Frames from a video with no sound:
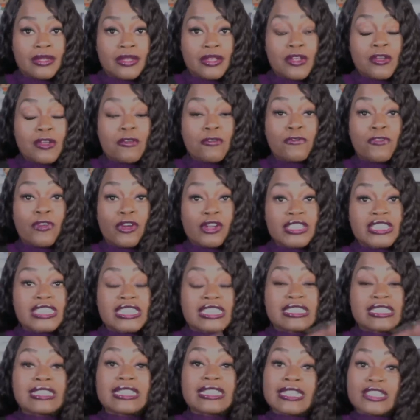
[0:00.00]
versus
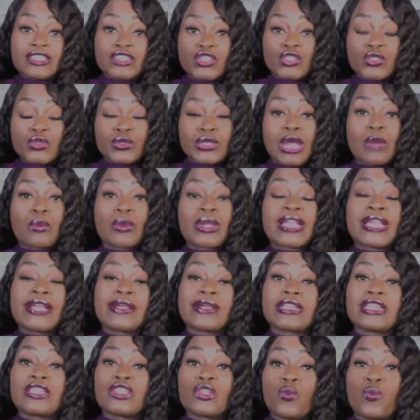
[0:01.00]
these two that were carried
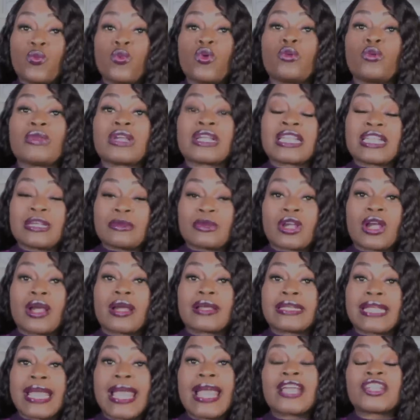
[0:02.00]
in the womb of Kim
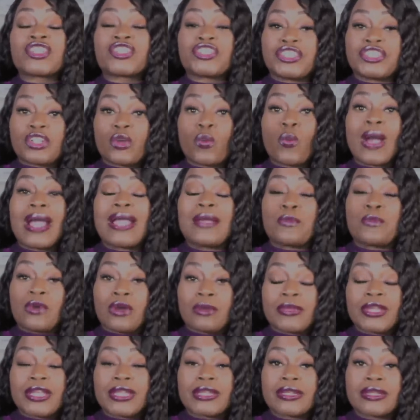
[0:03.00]
Kardashian, a white
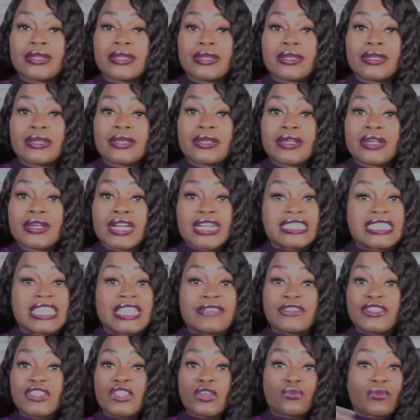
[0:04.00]
woman? Because
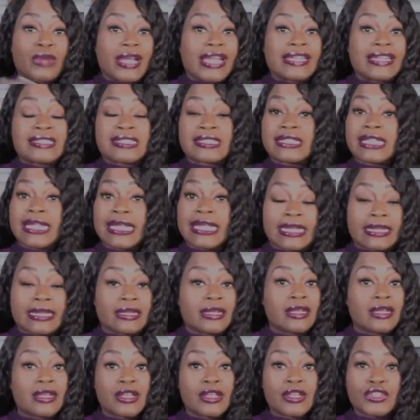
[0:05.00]
even the race thing,
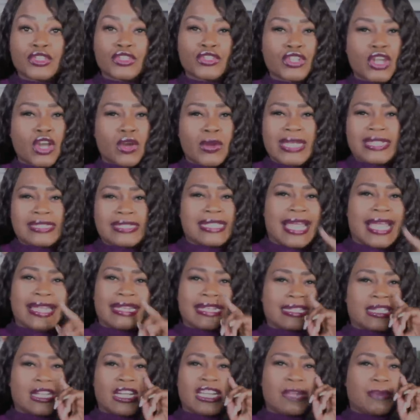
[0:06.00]
you know, is
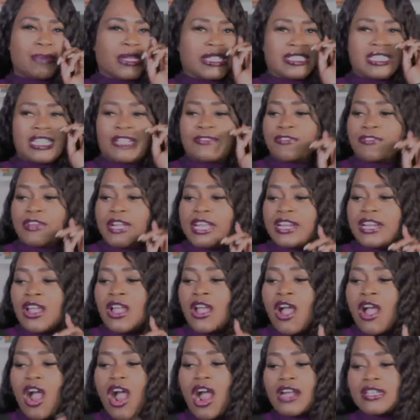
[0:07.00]
that going to be different?
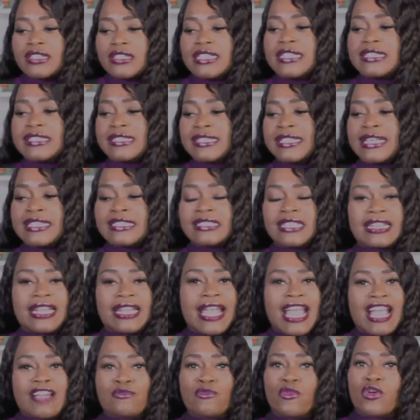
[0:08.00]
Are these kids going to
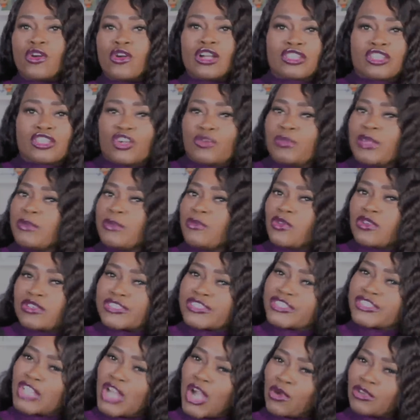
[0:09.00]
have more, a little bit more
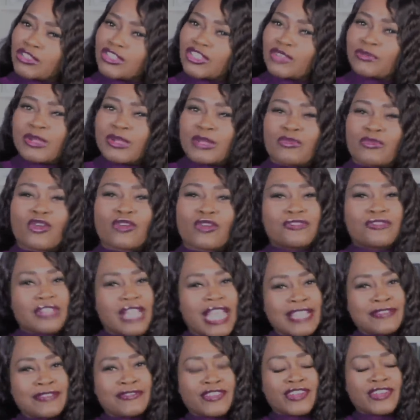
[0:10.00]
soul, a little bit more
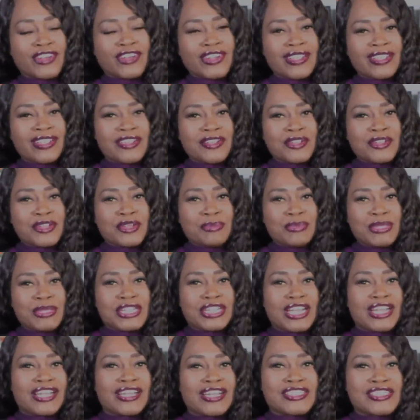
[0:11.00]
flavor?
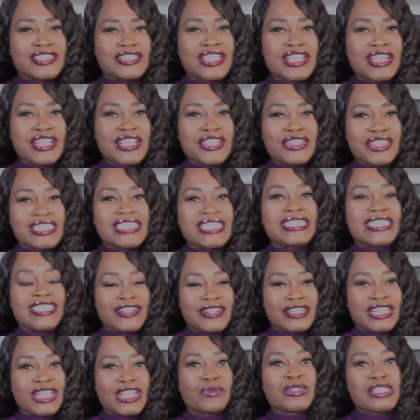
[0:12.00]
Because the
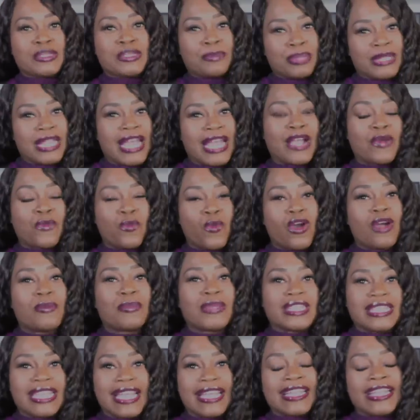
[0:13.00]
surrogate was a black
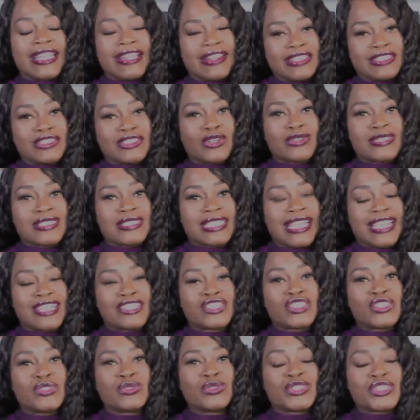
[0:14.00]
woman that carried those last
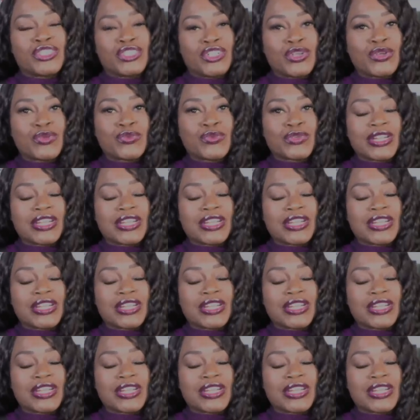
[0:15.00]
two children